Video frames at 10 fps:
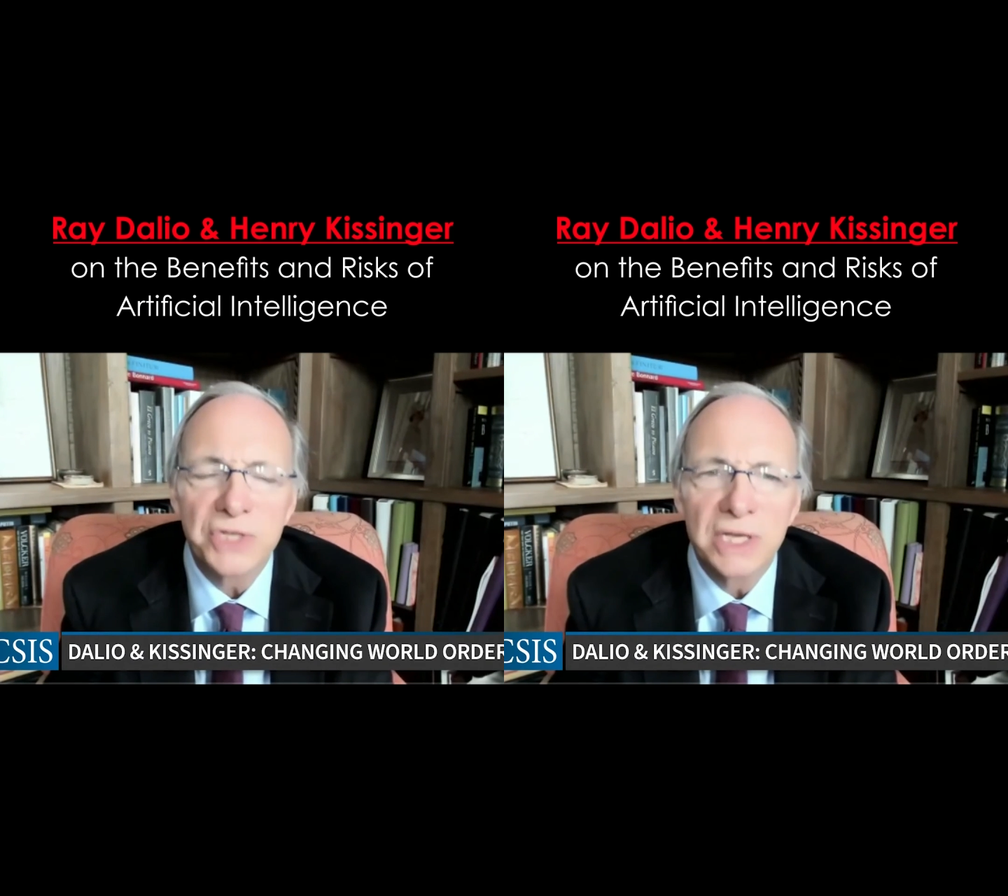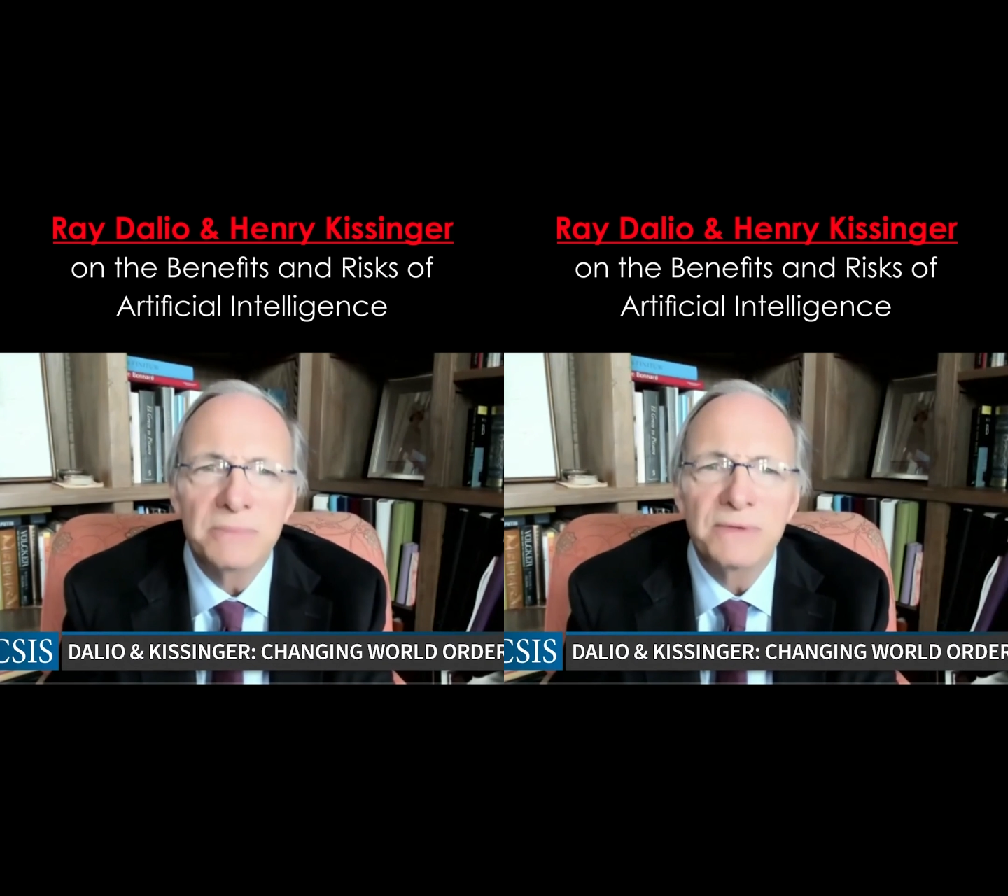
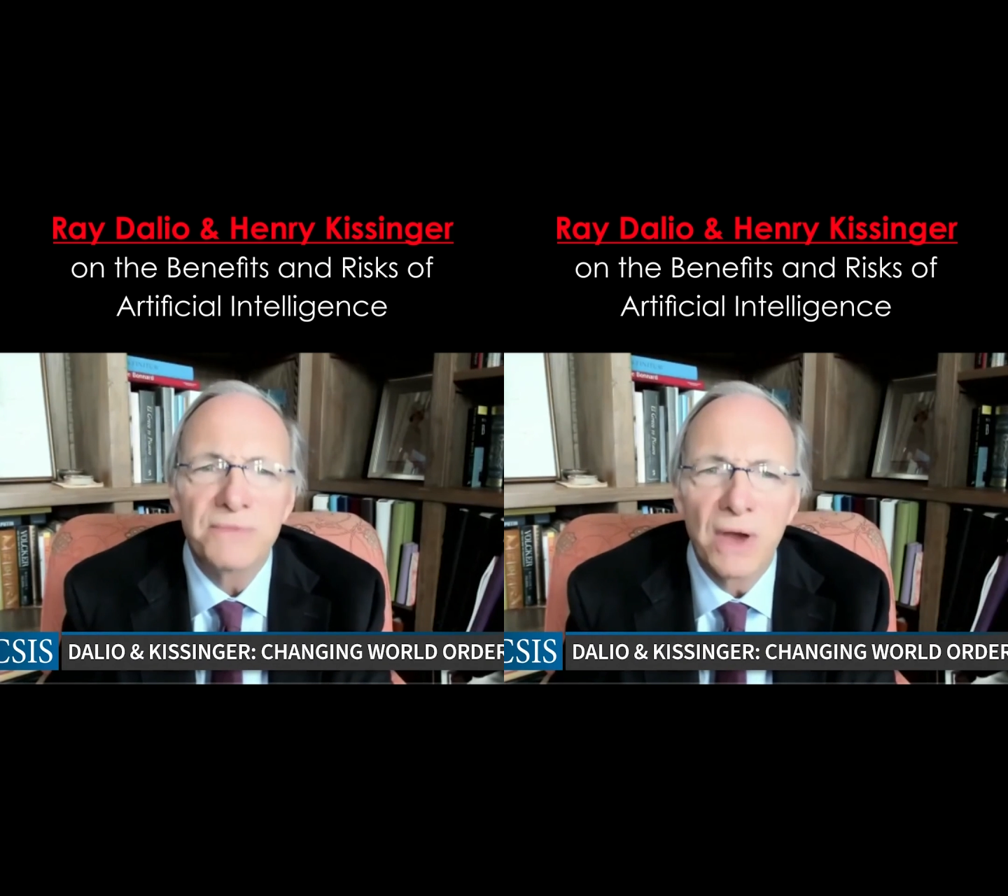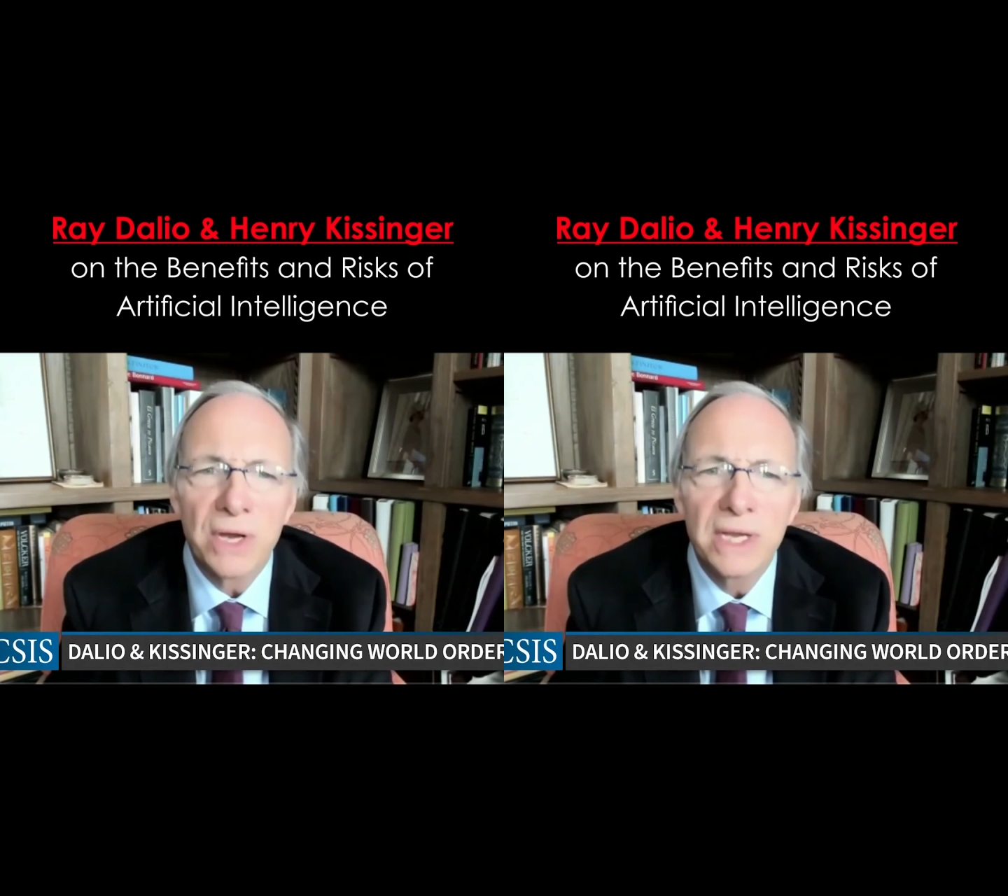it can be
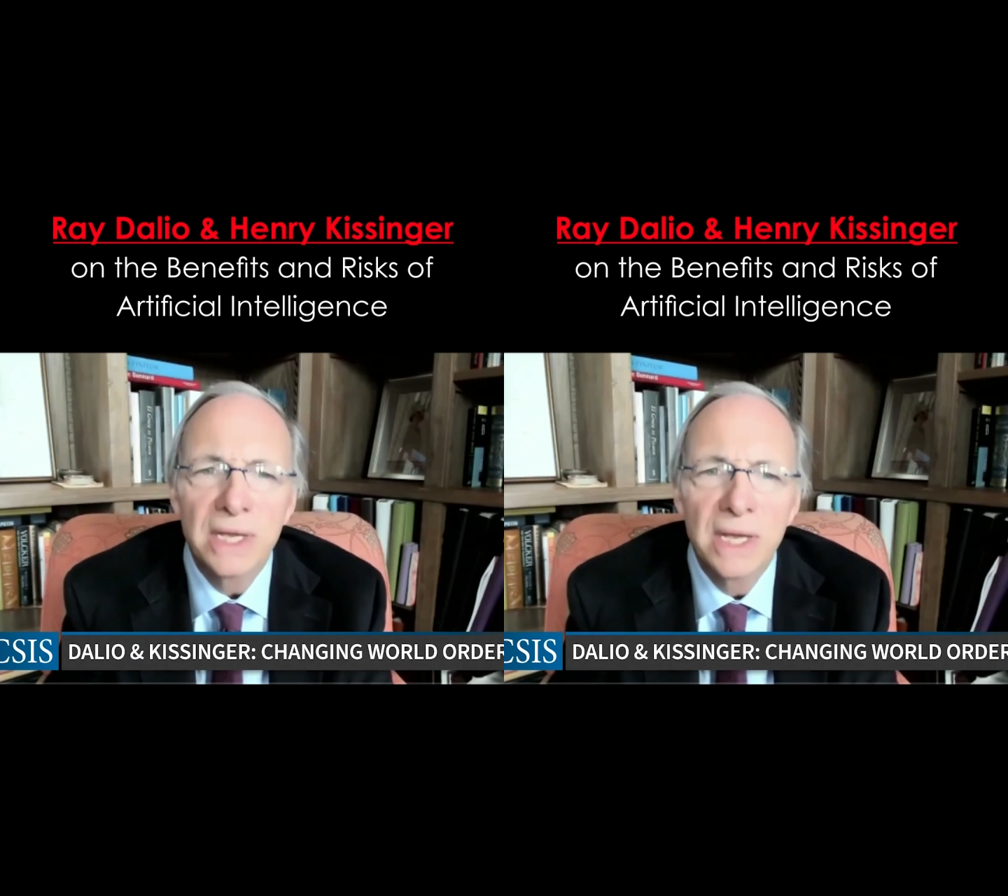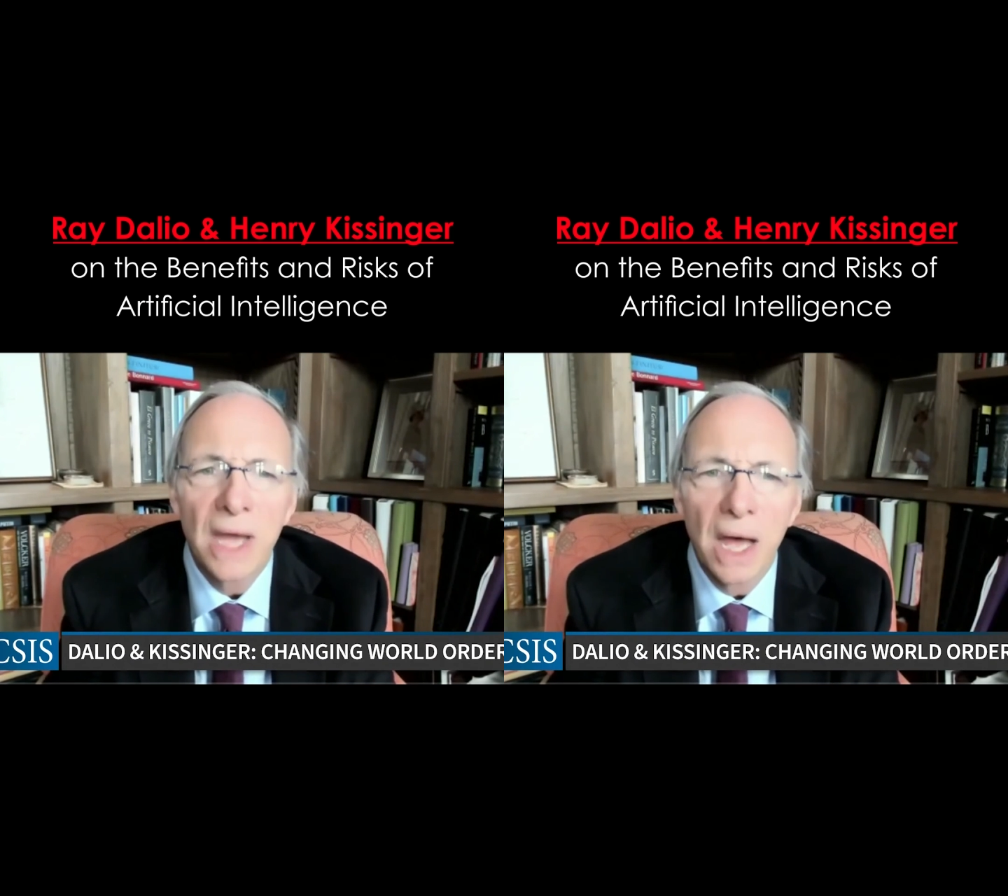very
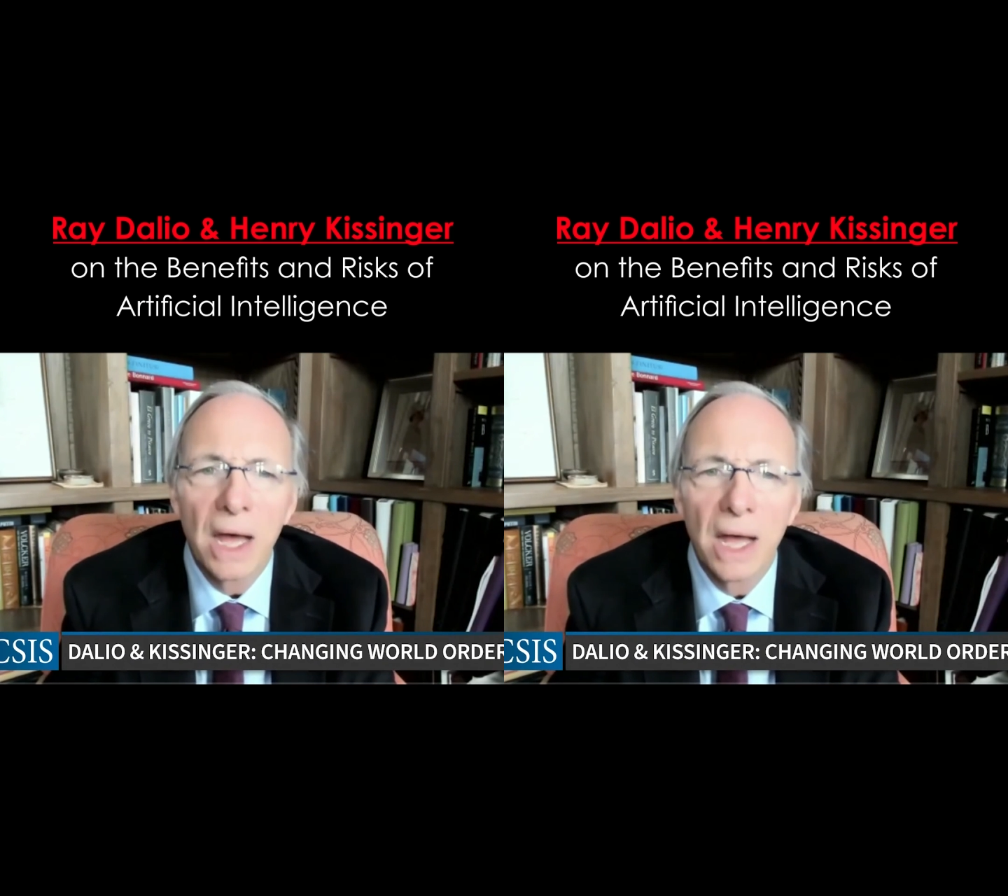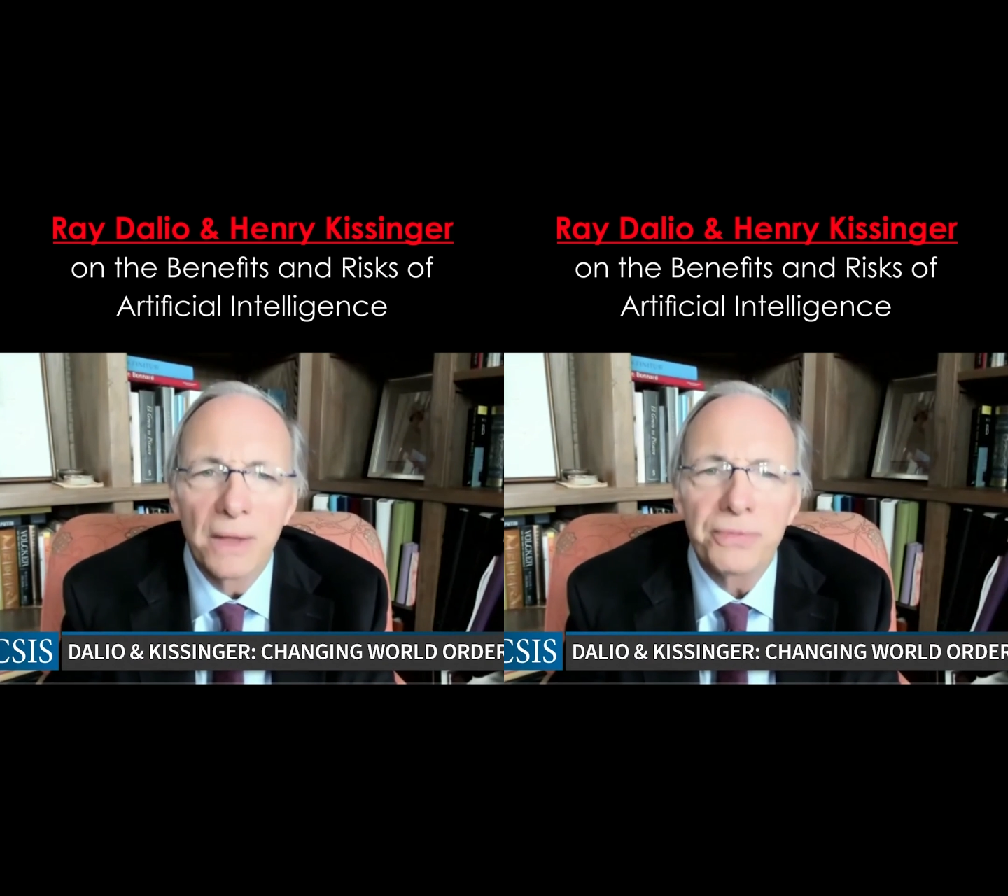
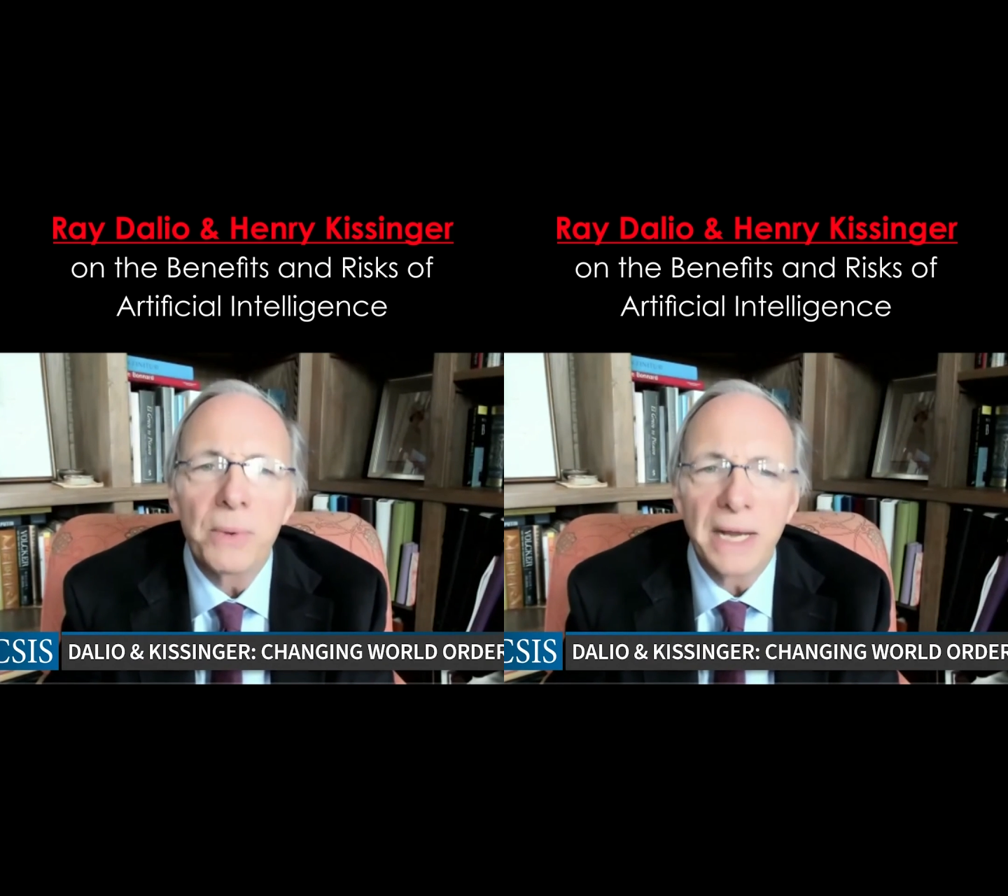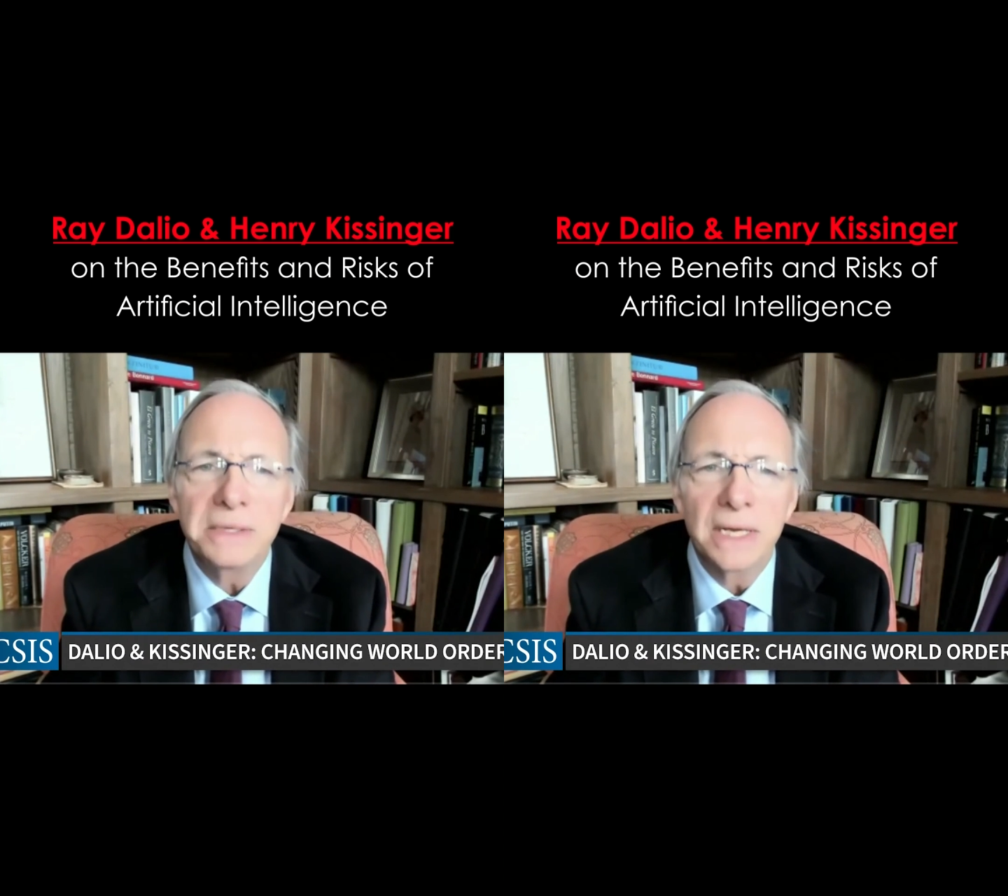uh,
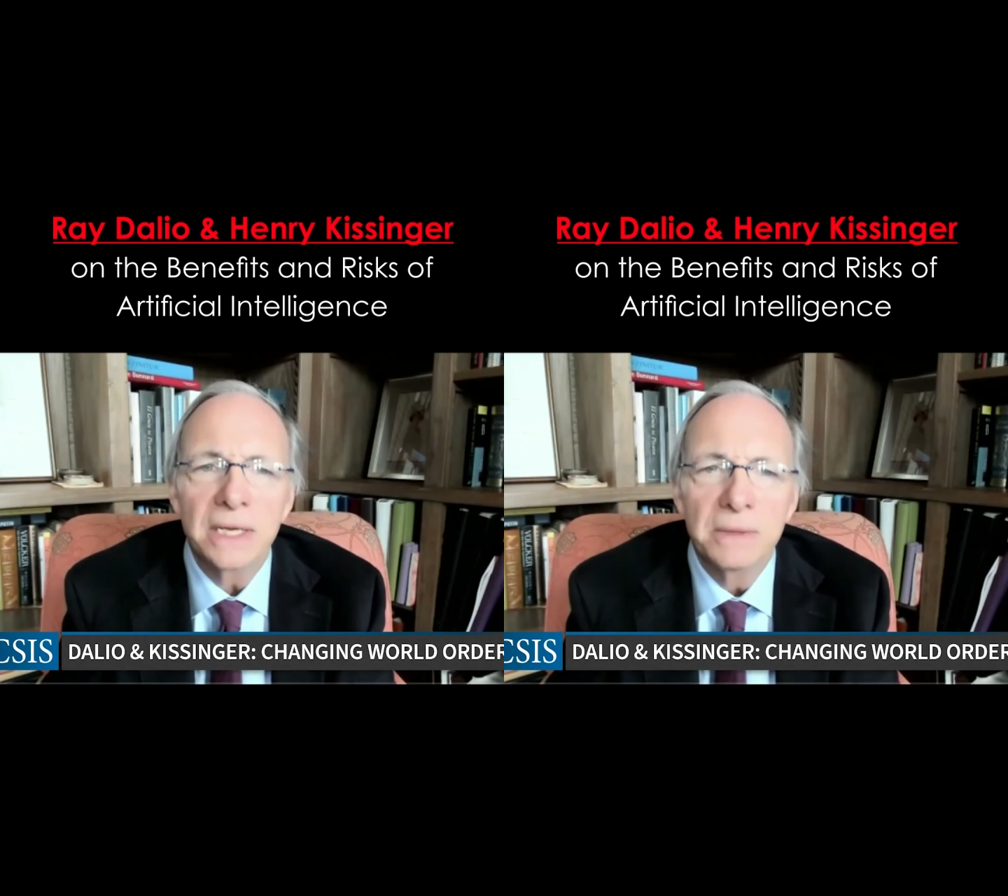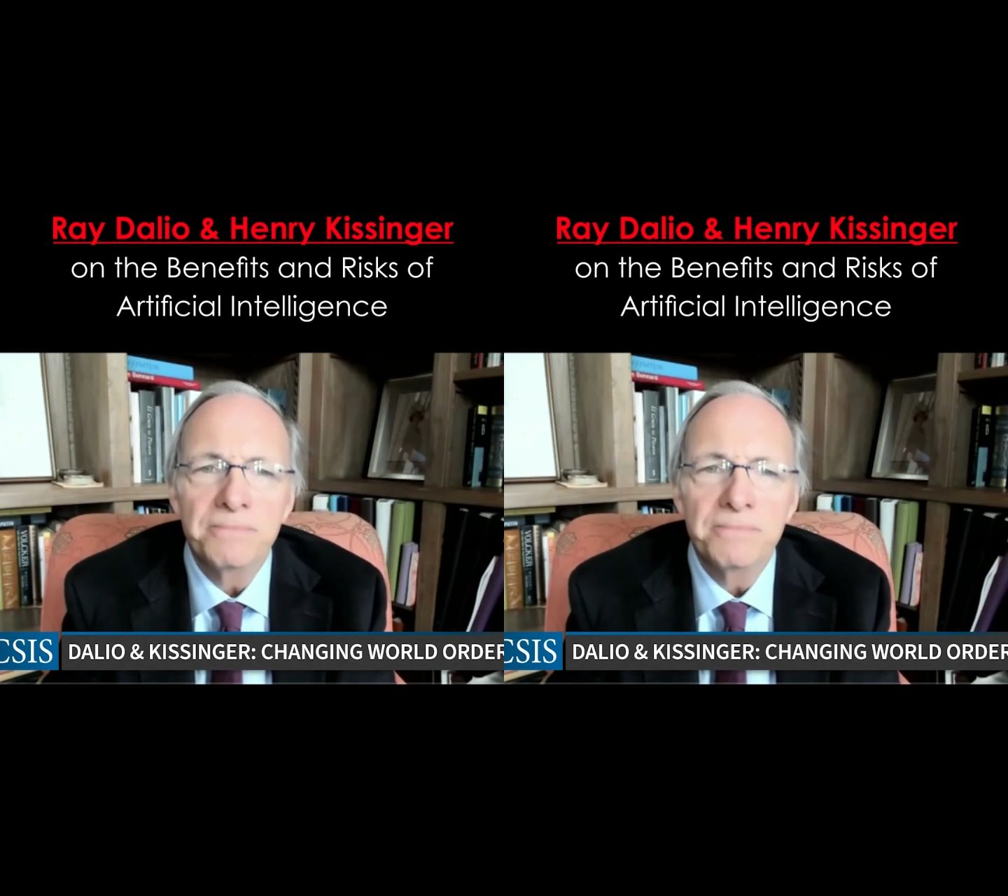threatening.